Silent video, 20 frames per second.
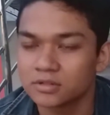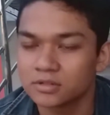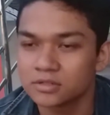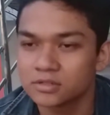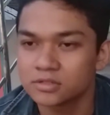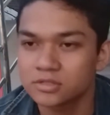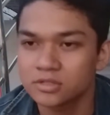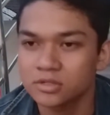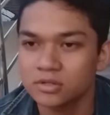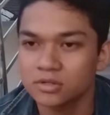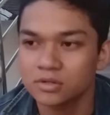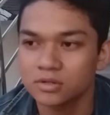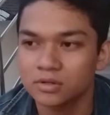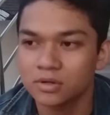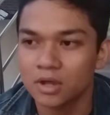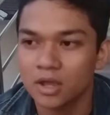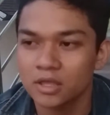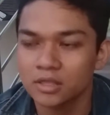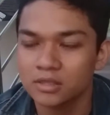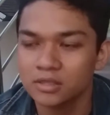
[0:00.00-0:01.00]
So
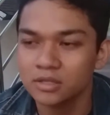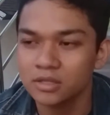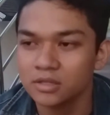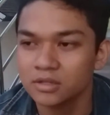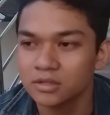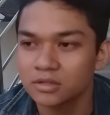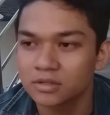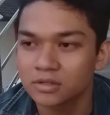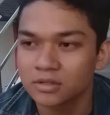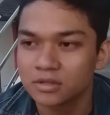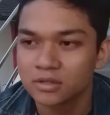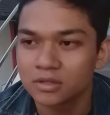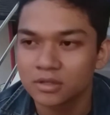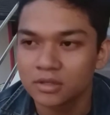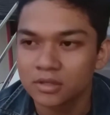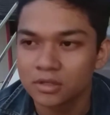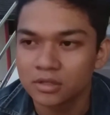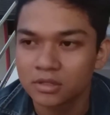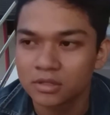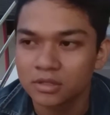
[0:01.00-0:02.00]
I think
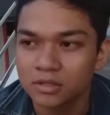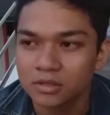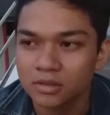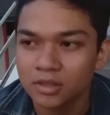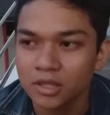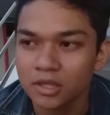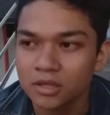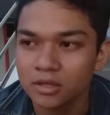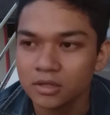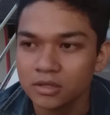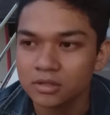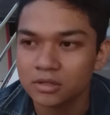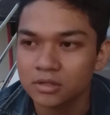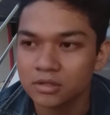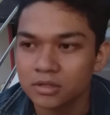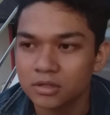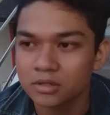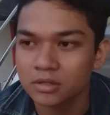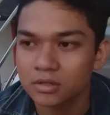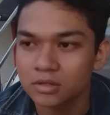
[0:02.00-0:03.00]
they
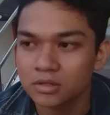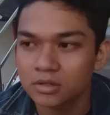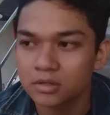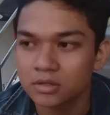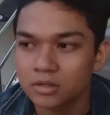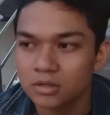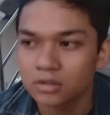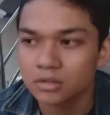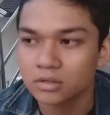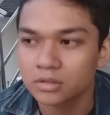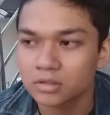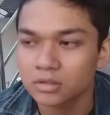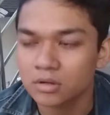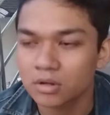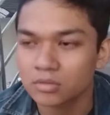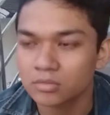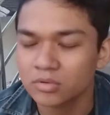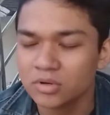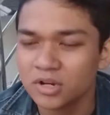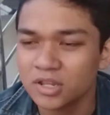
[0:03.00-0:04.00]

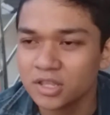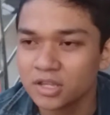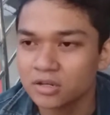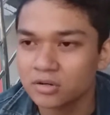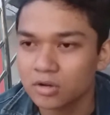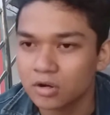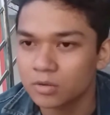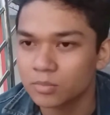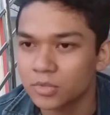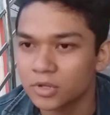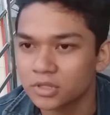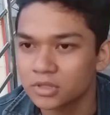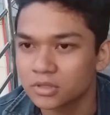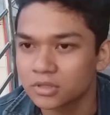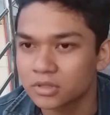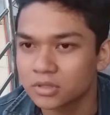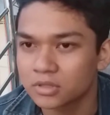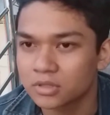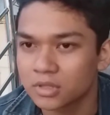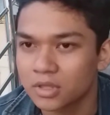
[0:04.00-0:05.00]
not really ignore, but
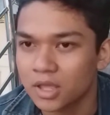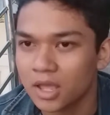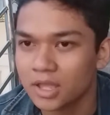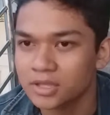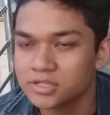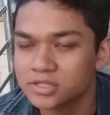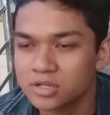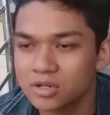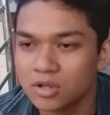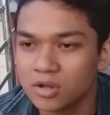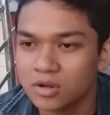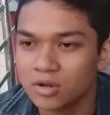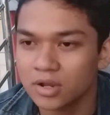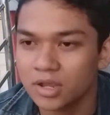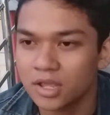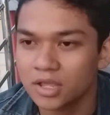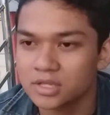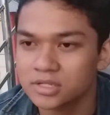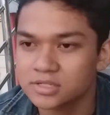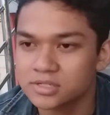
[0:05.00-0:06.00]
as long
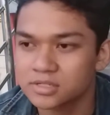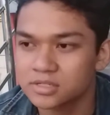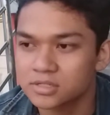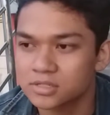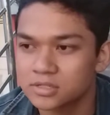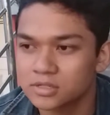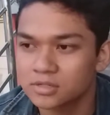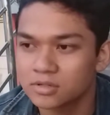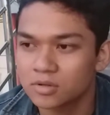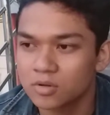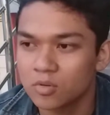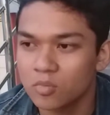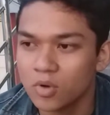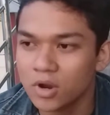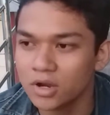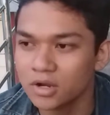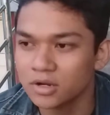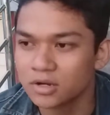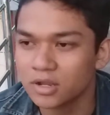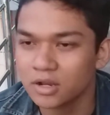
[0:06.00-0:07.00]
as
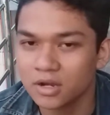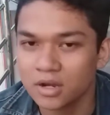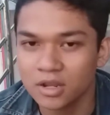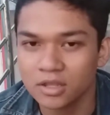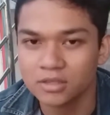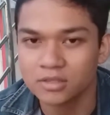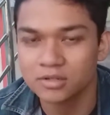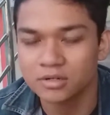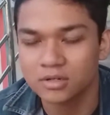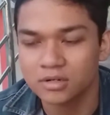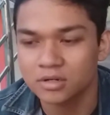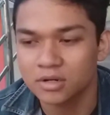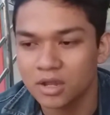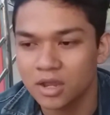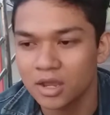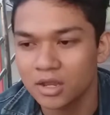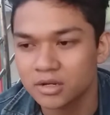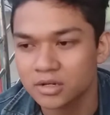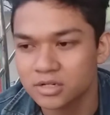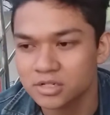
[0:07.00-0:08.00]
one another
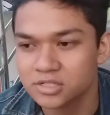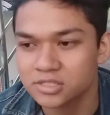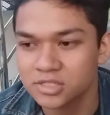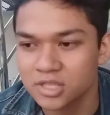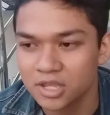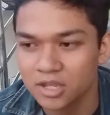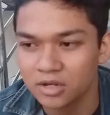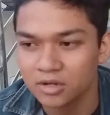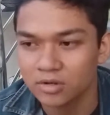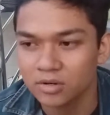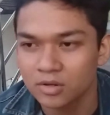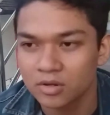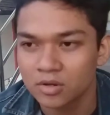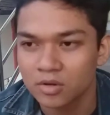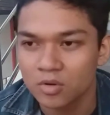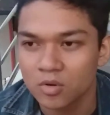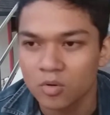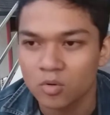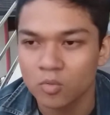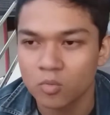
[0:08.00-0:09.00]
understand
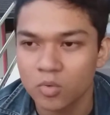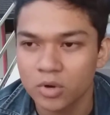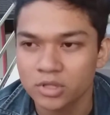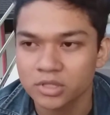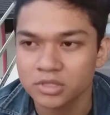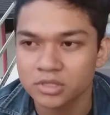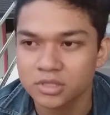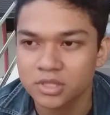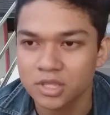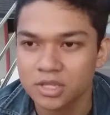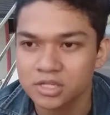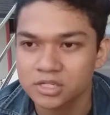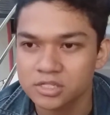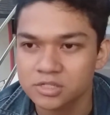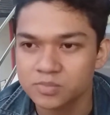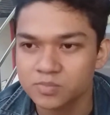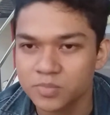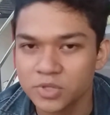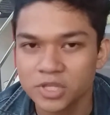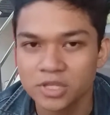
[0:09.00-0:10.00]
what they
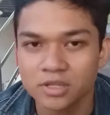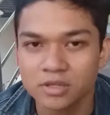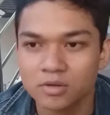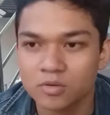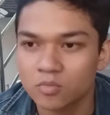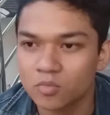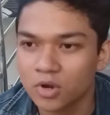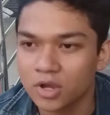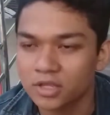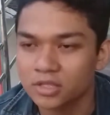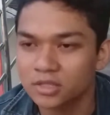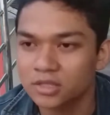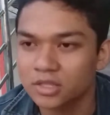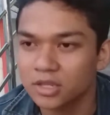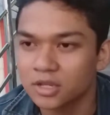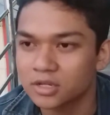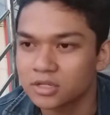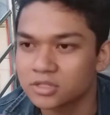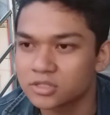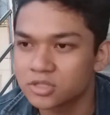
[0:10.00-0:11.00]
speak, what
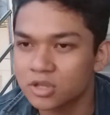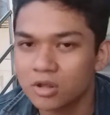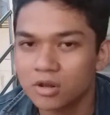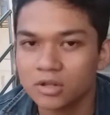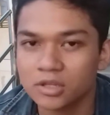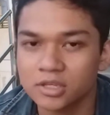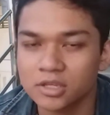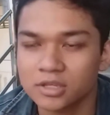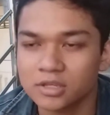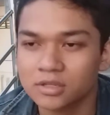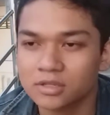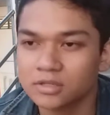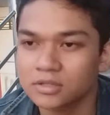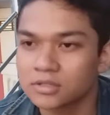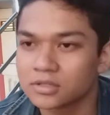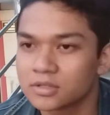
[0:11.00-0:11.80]
they talking,